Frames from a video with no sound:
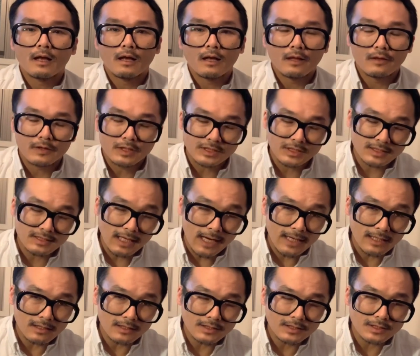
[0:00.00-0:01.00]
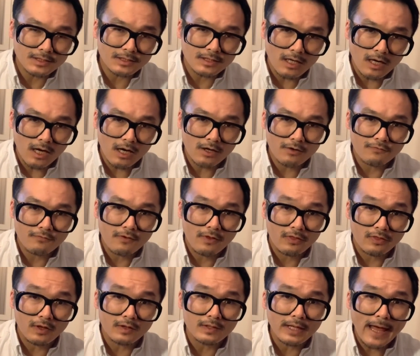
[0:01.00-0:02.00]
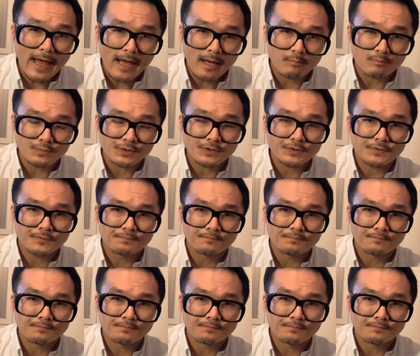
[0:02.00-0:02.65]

The Silence of the Lambs.